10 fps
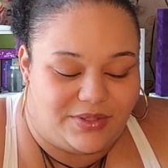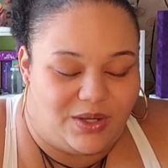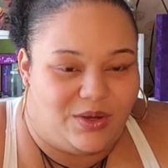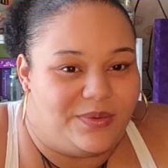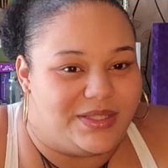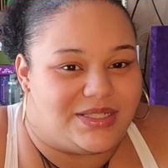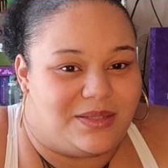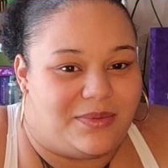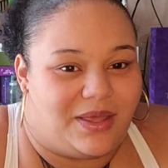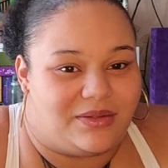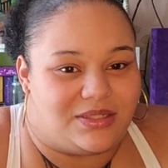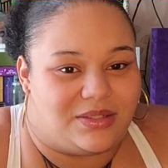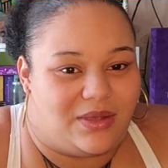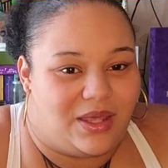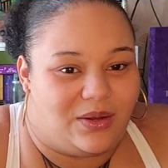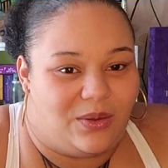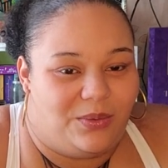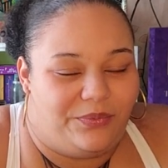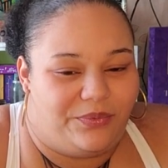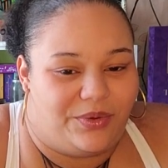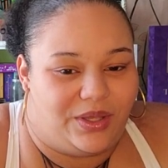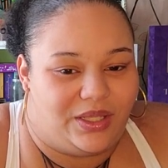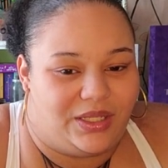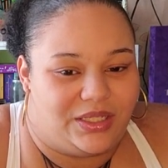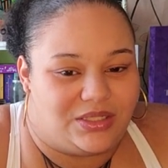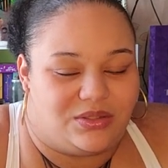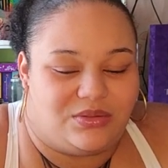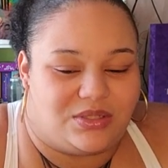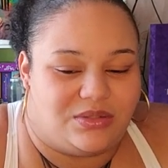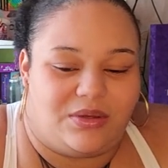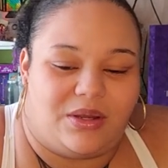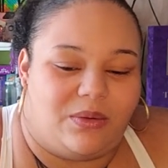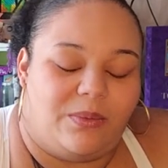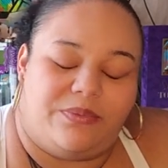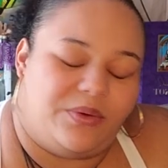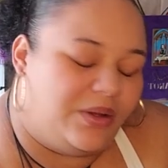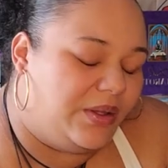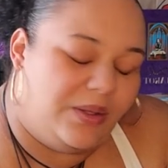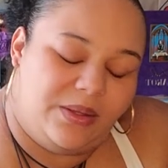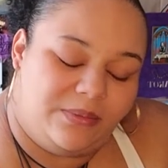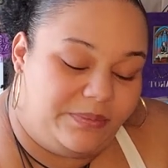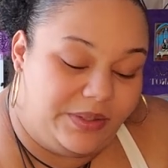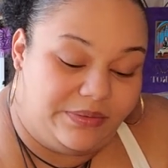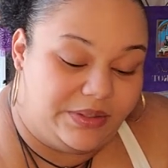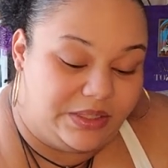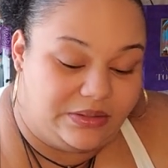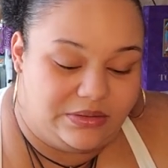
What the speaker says: always somehow still had hope for, a connection you still had hope for, period.